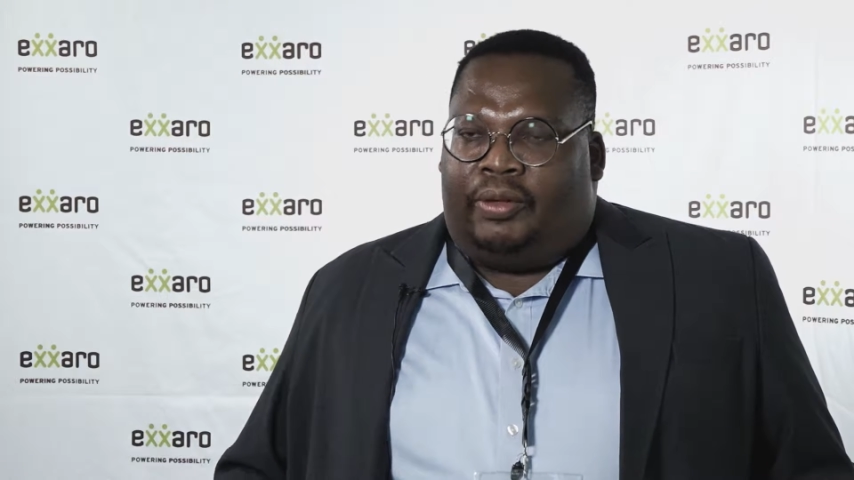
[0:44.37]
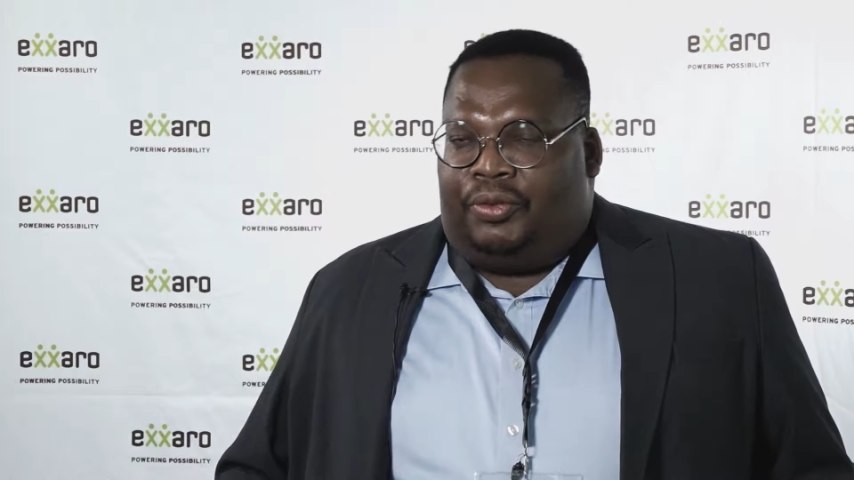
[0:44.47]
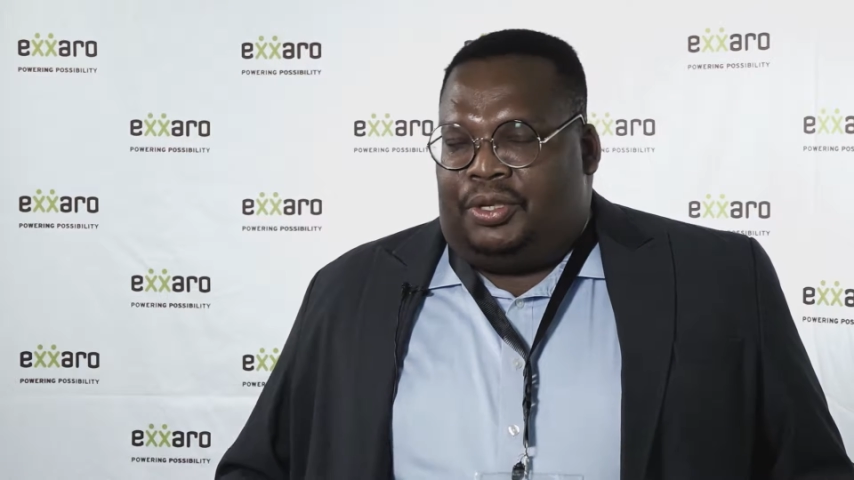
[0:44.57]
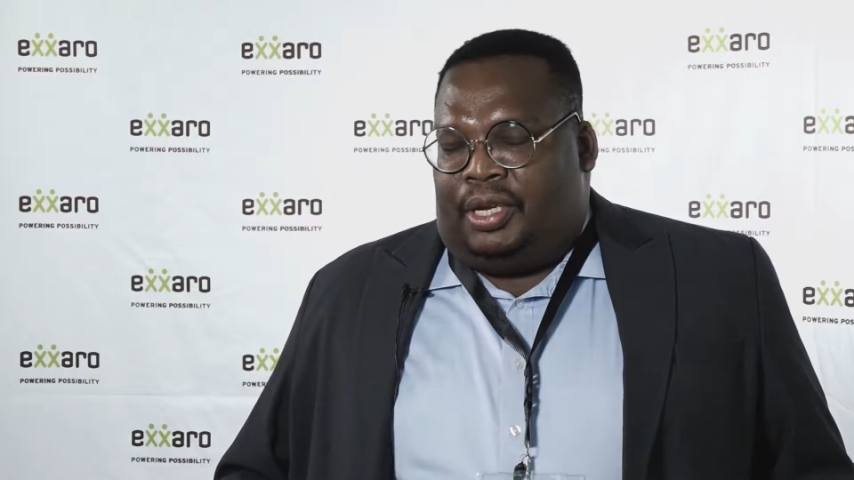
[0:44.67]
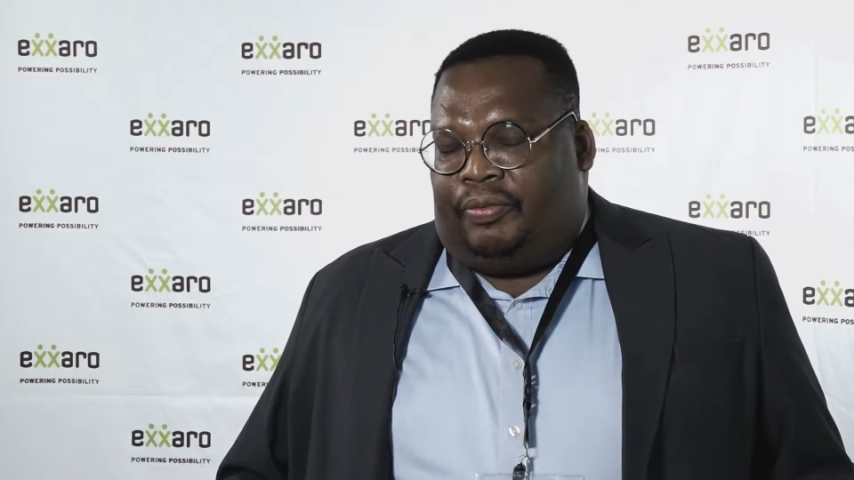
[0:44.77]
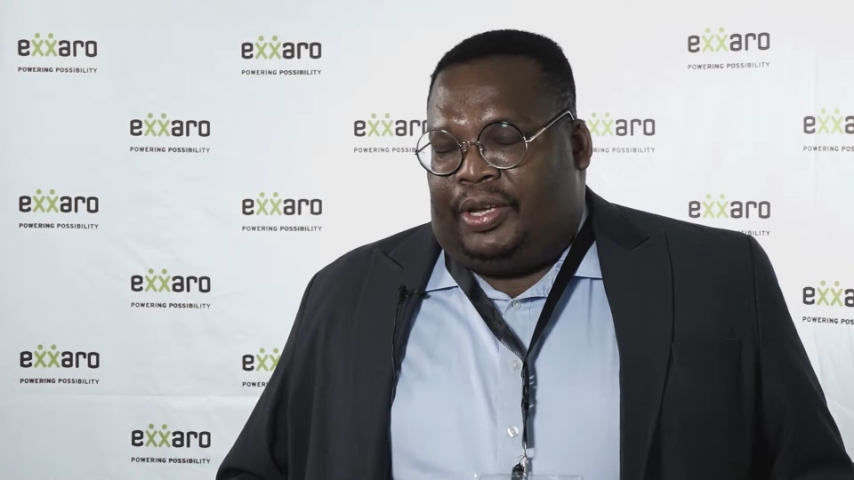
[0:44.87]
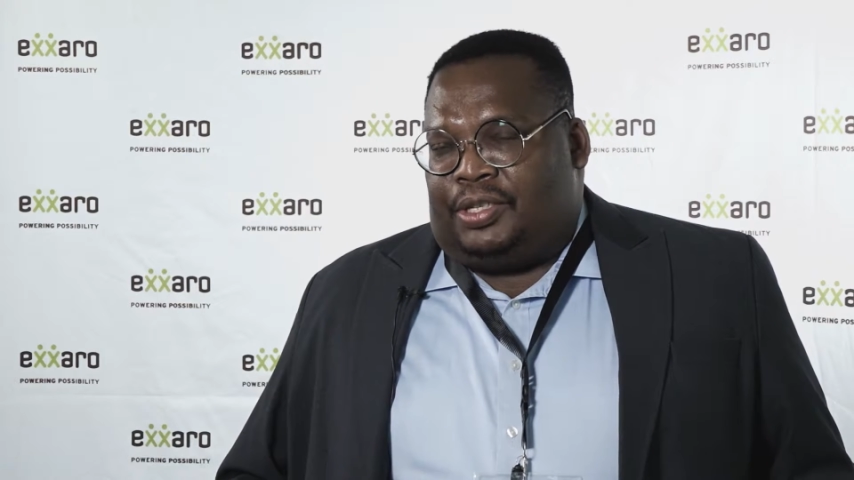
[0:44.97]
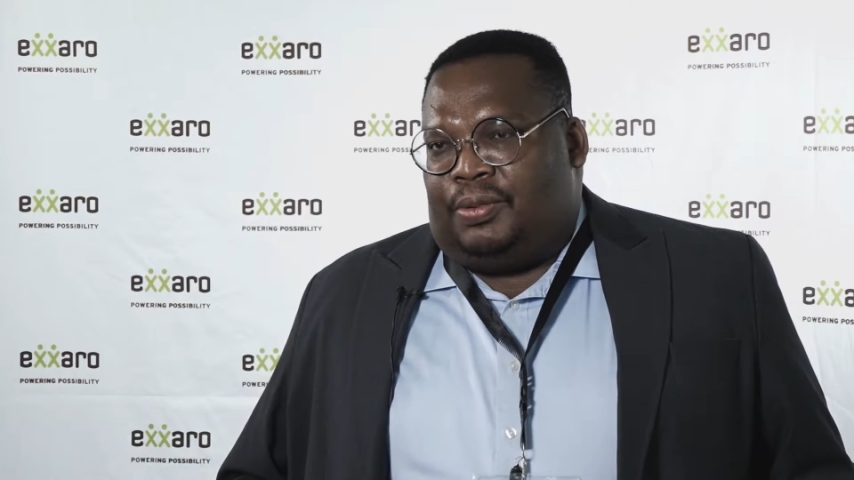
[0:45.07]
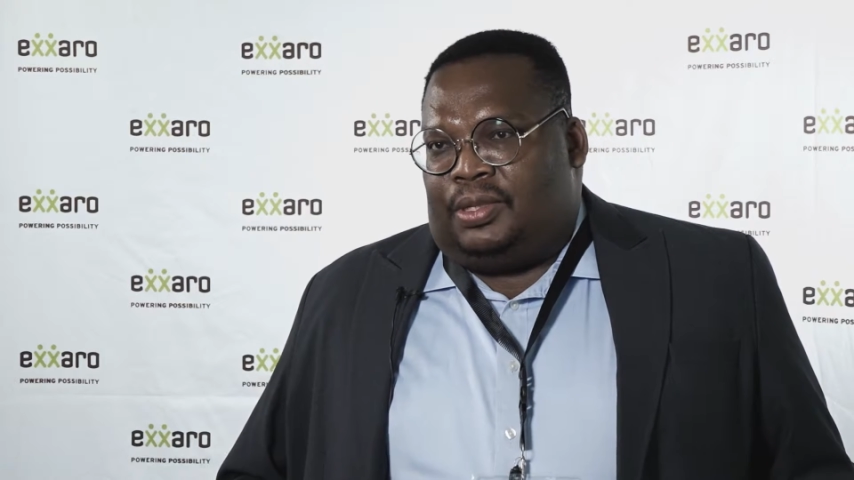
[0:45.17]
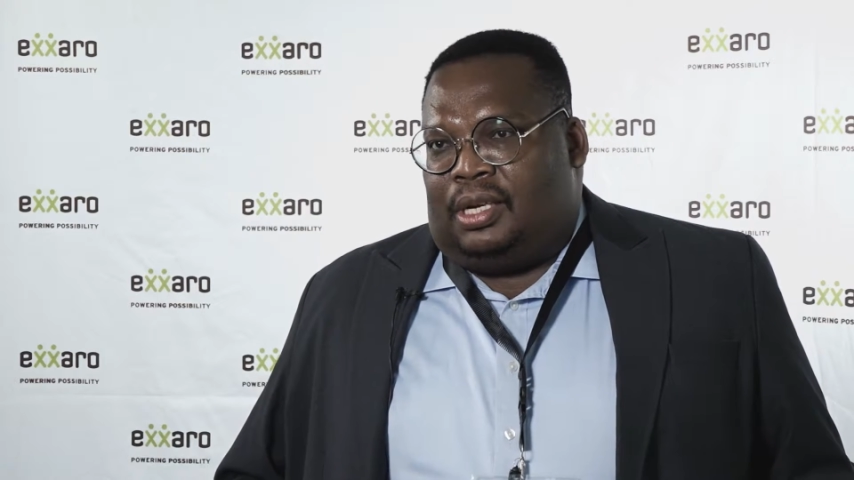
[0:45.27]
future
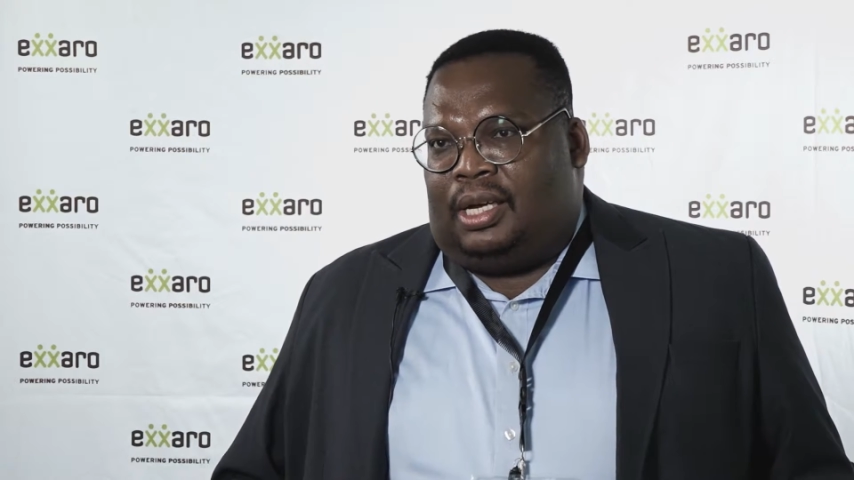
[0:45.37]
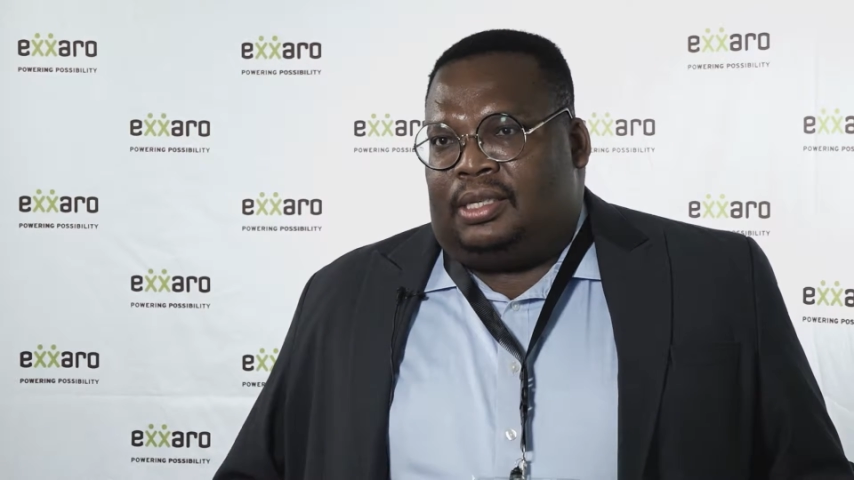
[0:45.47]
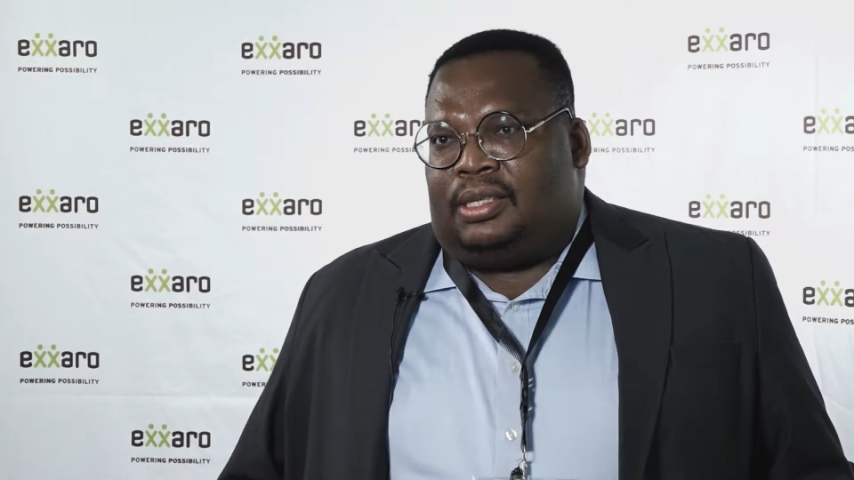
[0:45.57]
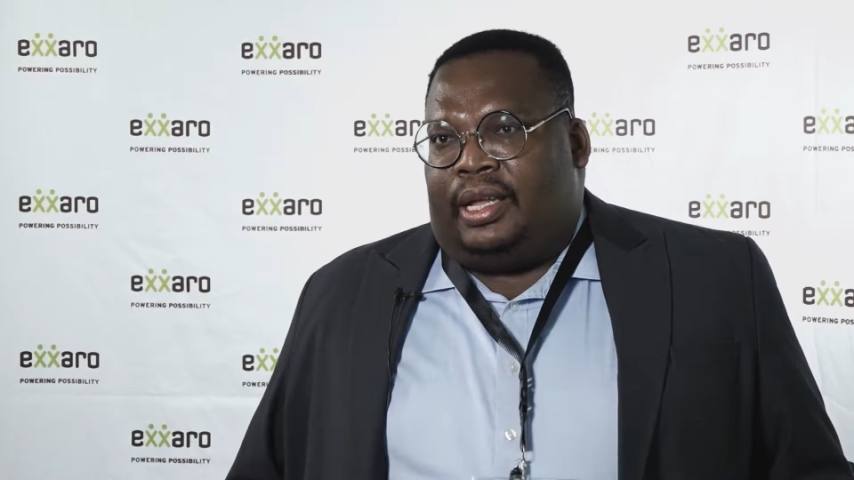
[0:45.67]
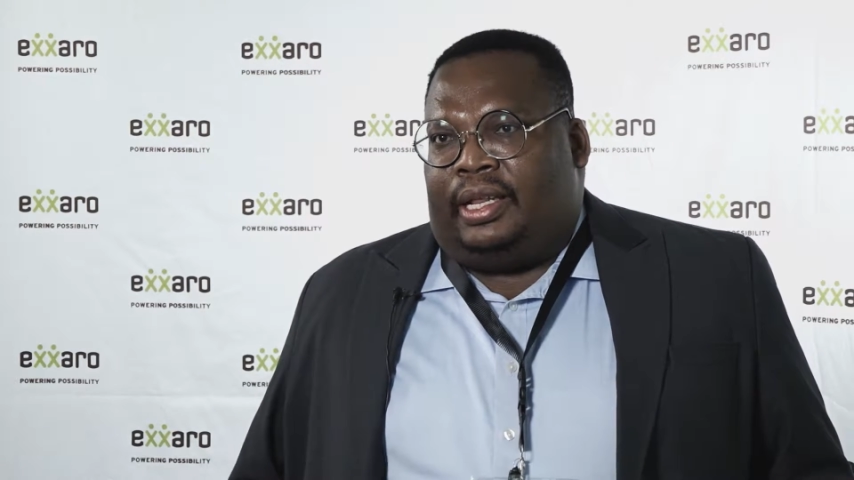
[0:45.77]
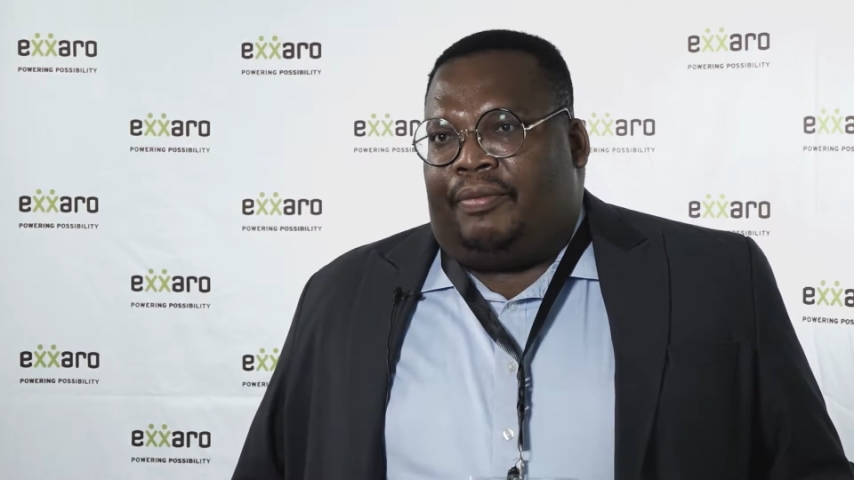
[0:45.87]
investments lies, and